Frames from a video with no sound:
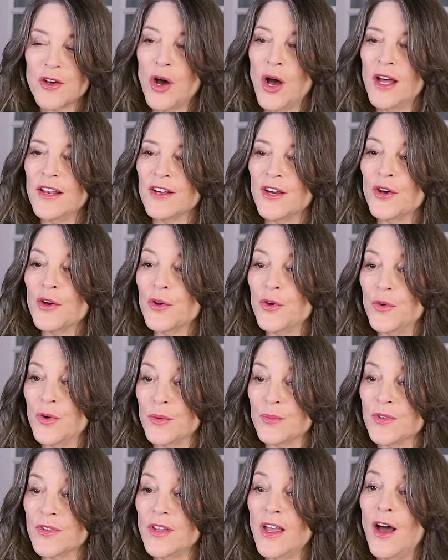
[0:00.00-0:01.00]
Khanna, who
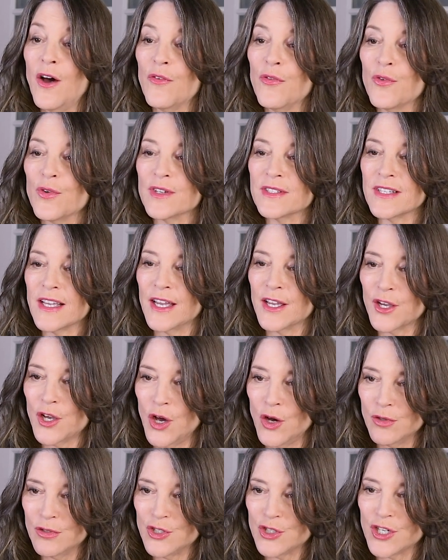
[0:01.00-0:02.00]
himself was a
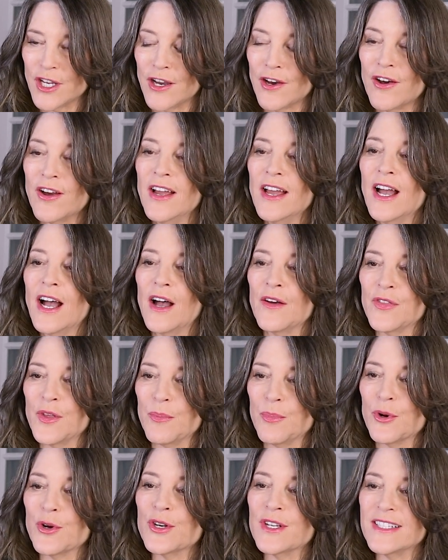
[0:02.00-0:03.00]
co-chair of the
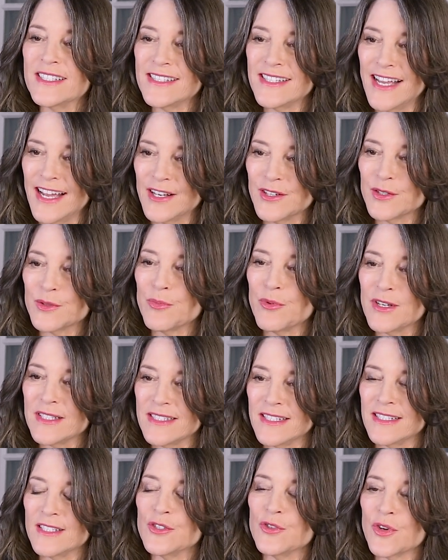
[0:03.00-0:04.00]
Bernie Sanders
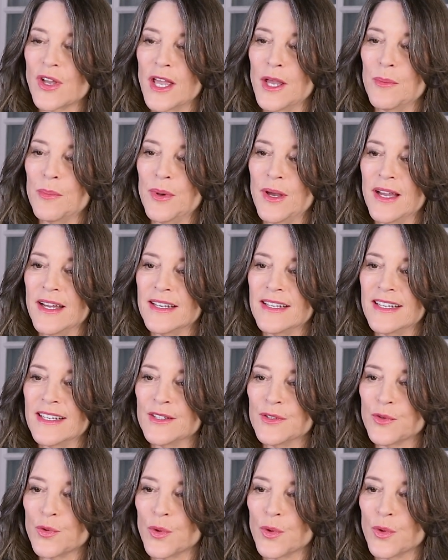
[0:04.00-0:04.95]
presidential campaign in